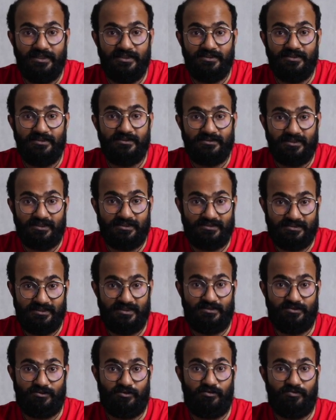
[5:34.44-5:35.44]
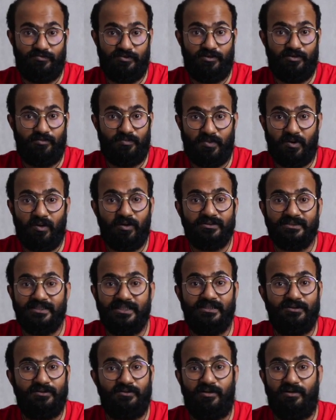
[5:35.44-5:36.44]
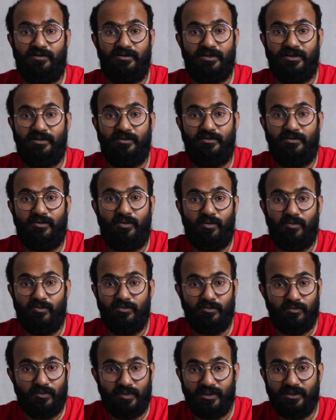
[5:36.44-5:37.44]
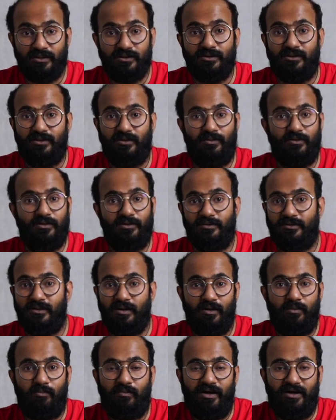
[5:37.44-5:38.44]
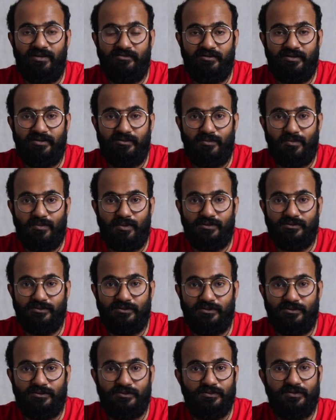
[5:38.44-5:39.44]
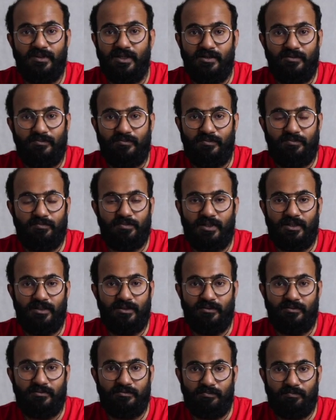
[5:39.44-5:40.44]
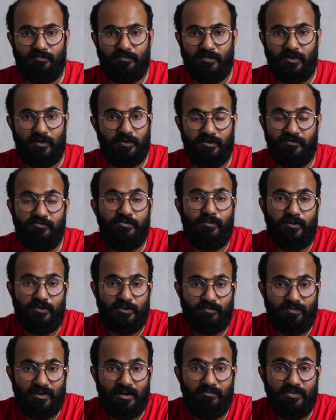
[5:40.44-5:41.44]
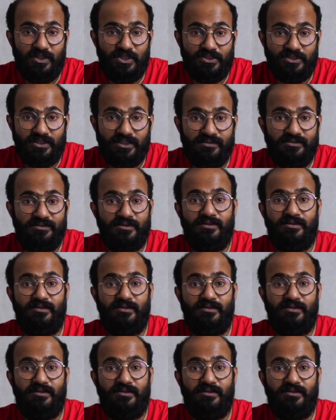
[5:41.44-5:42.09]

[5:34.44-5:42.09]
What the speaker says: the success of your project or your own work, or wherever you want to, if you want to publish it